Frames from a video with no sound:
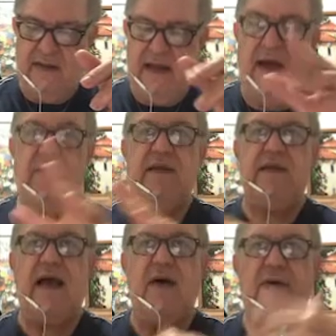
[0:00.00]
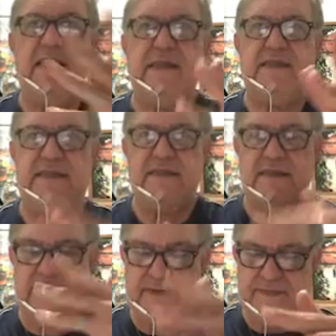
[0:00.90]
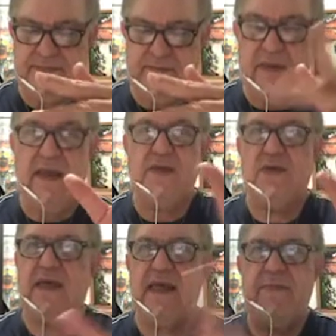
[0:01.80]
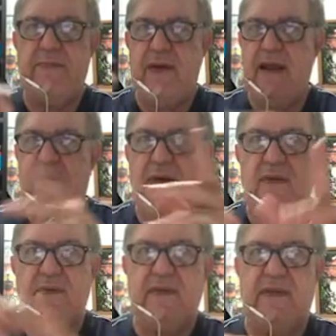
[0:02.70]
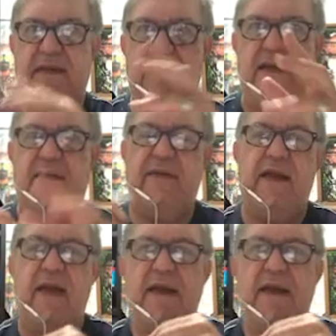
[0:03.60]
All indices. So I can play around with the